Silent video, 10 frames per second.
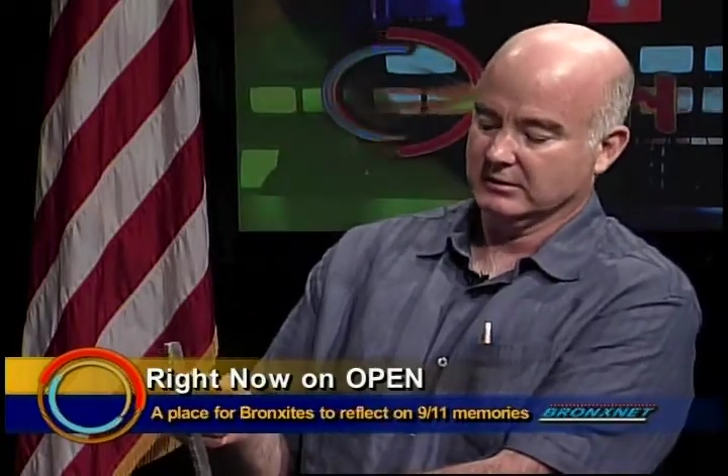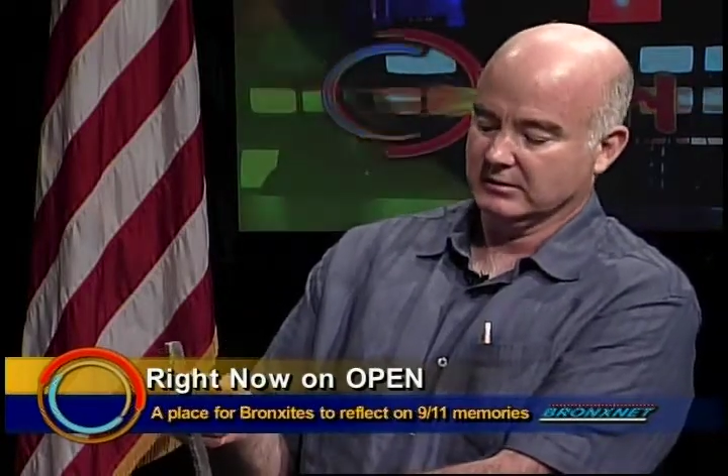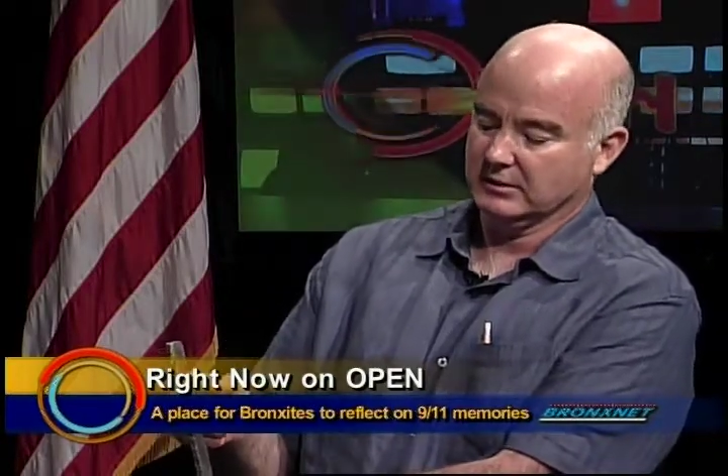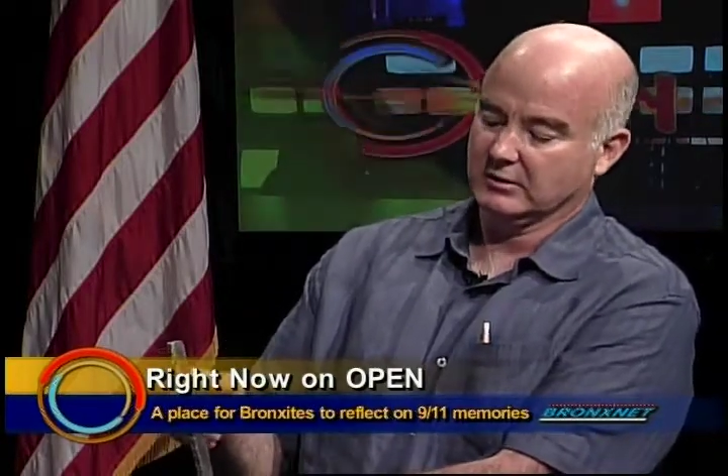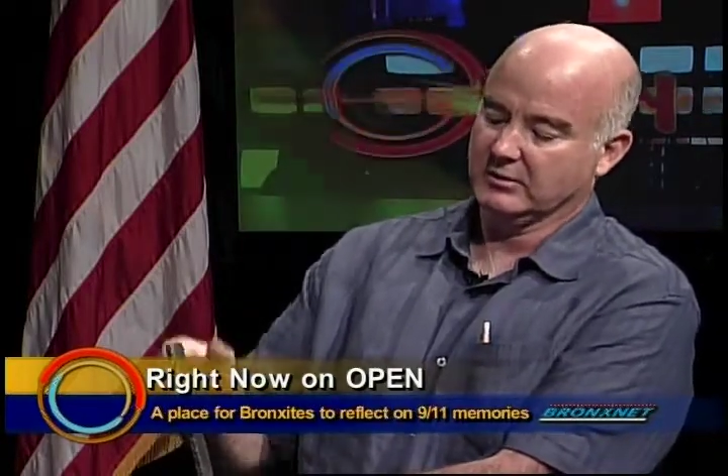
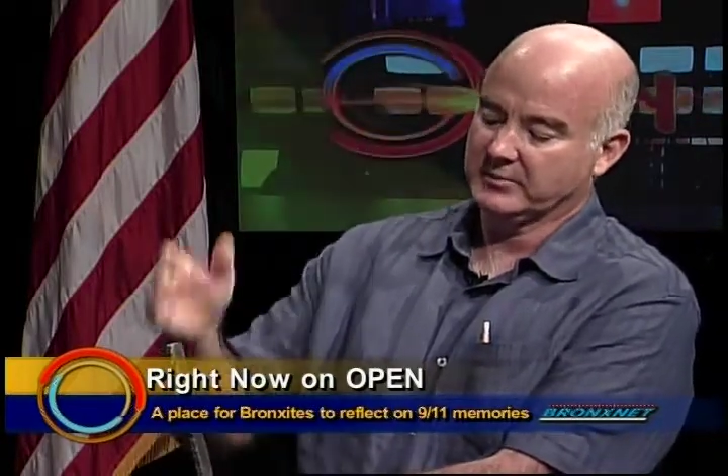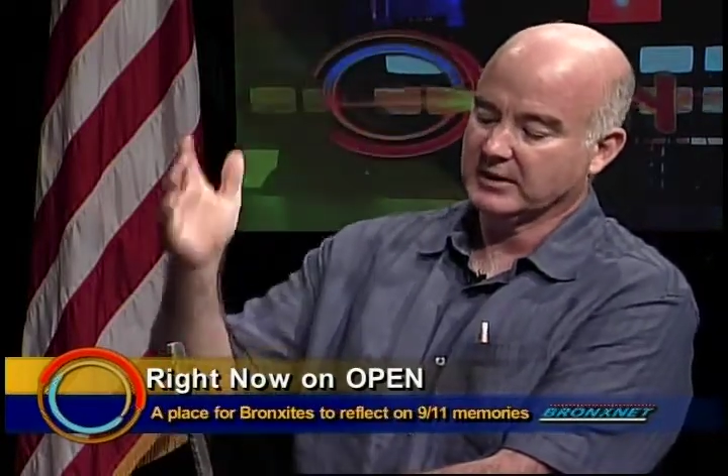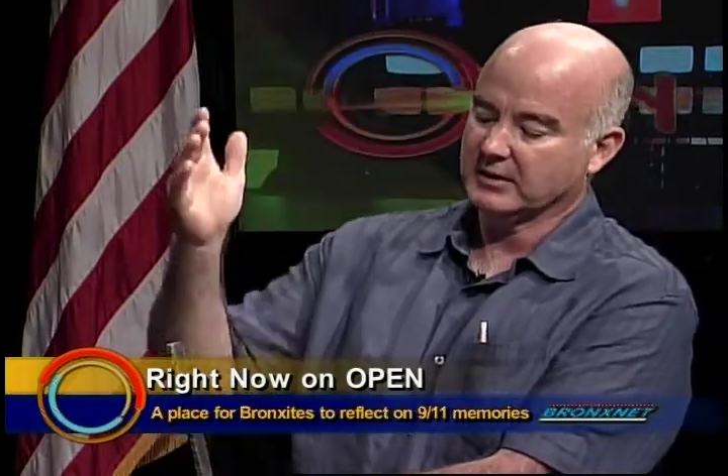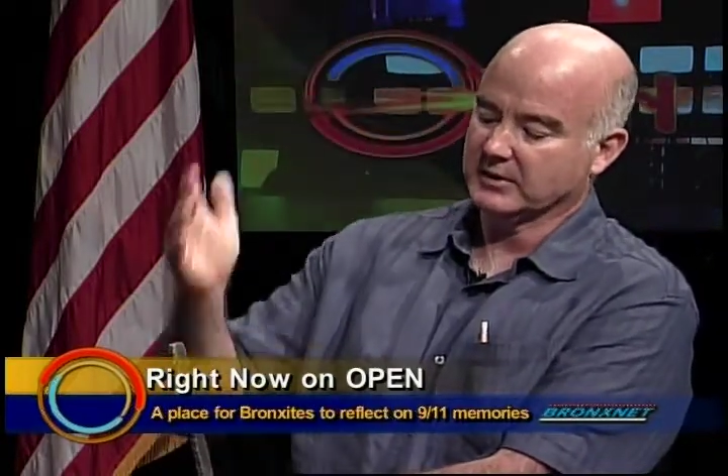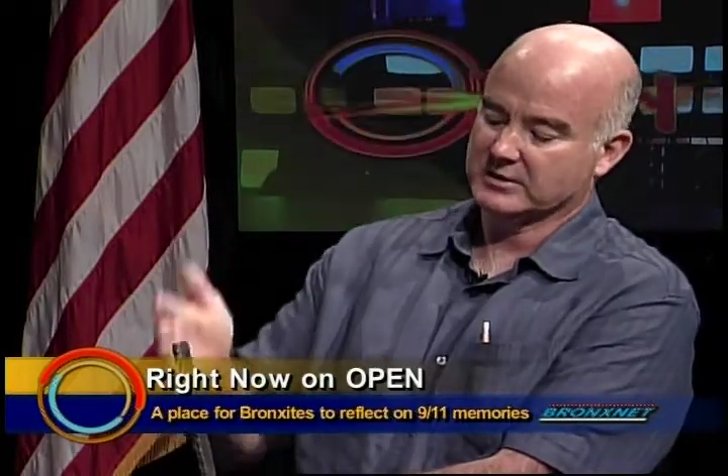you know, a
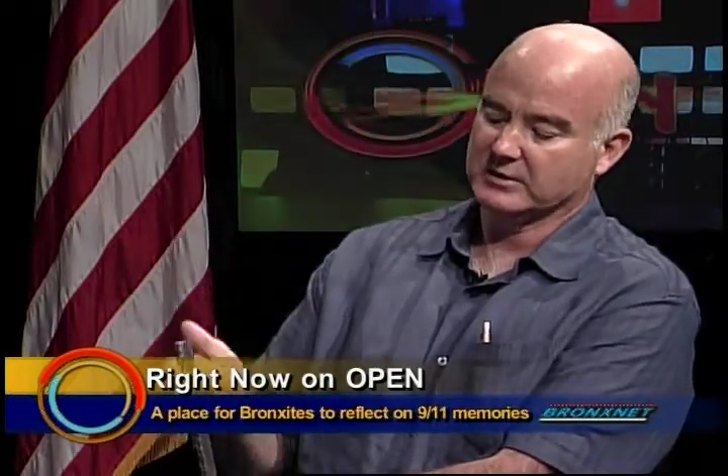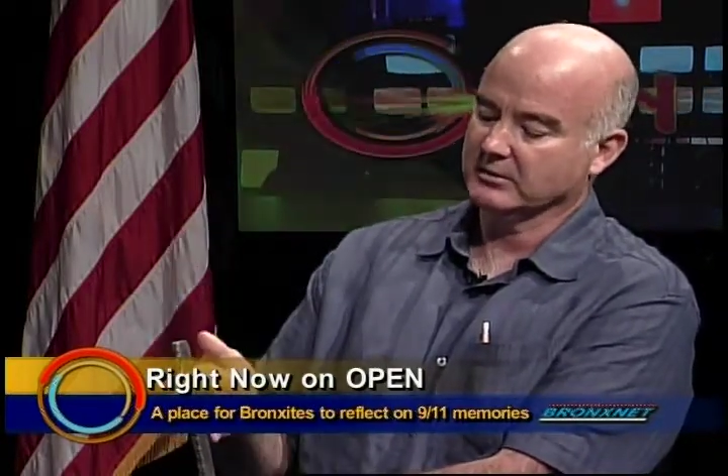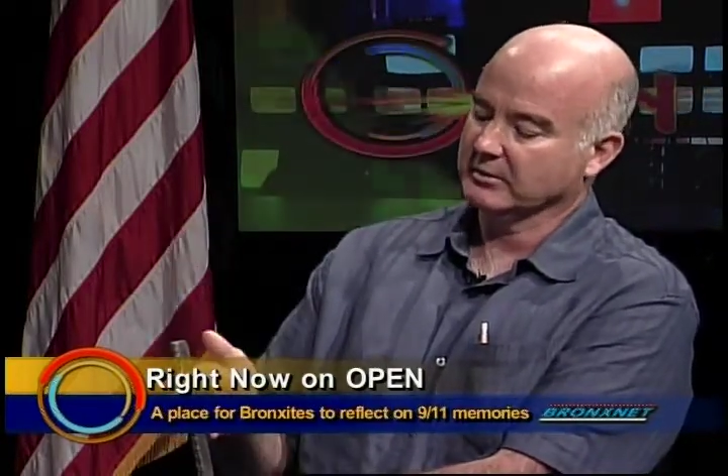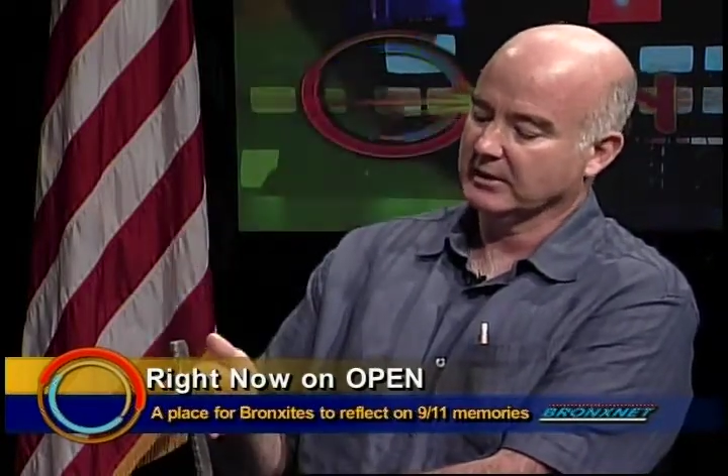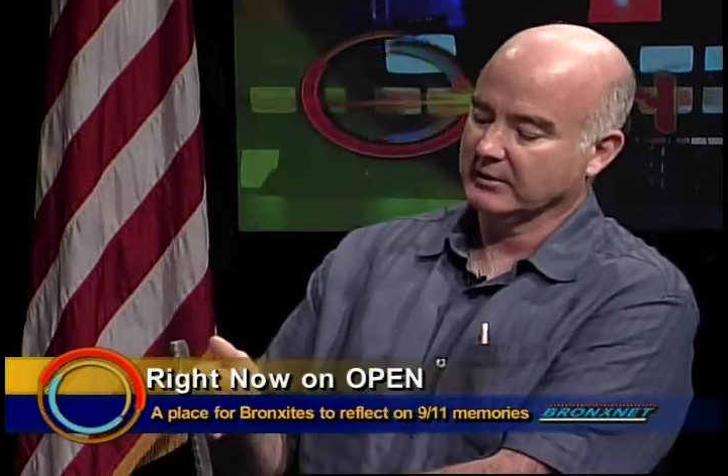beam, a steel
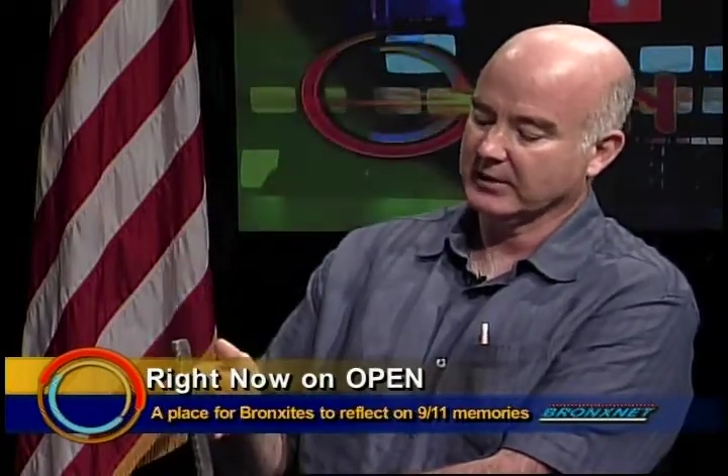beam.